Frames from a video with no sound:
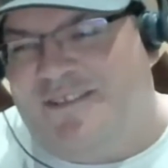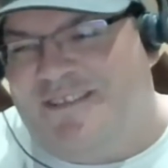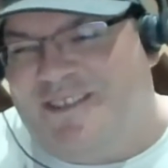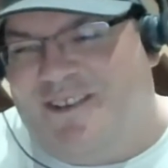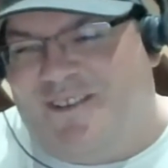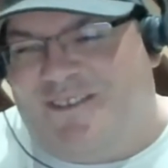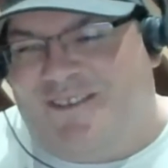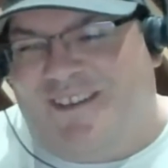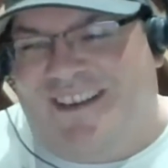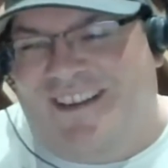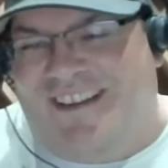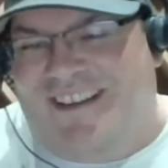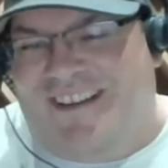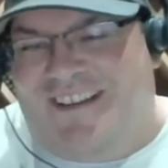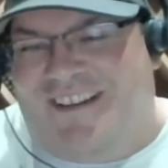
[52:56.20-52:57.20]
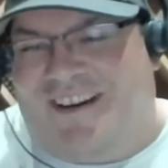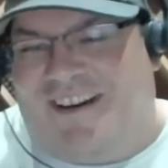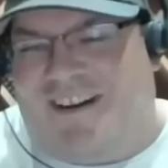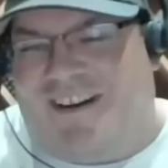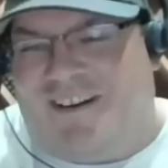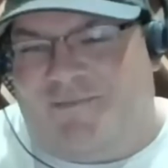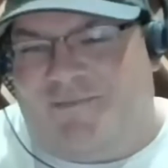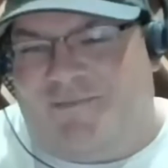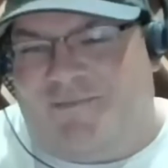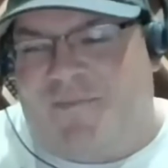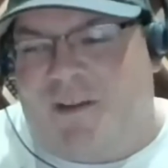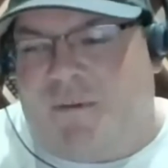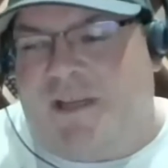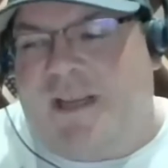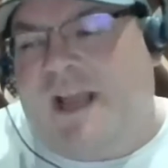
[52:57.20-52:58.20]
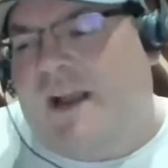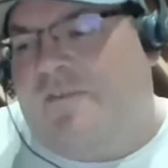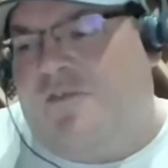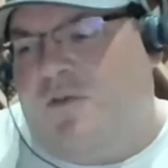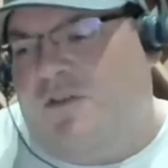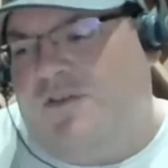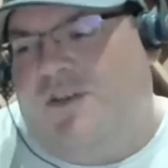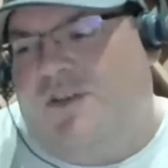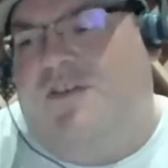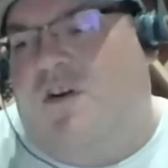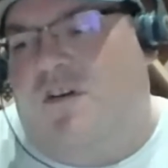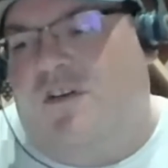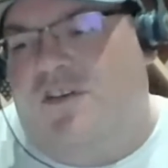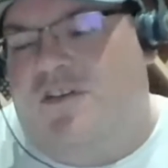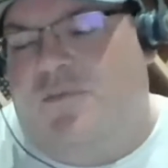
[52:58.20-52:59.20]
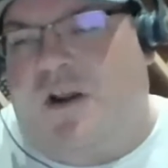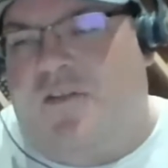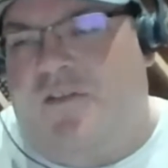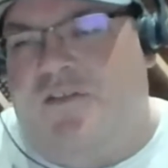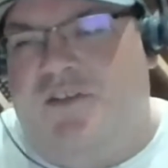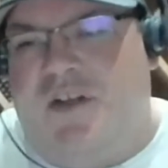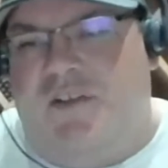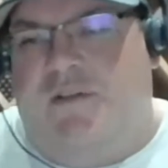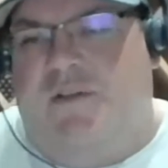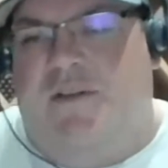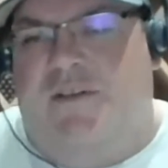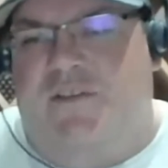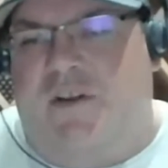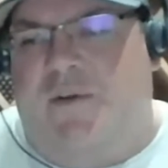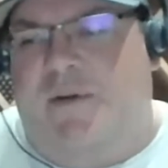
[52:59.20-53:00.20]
so right um, but yeah of course it's all inspired there's nothing there's you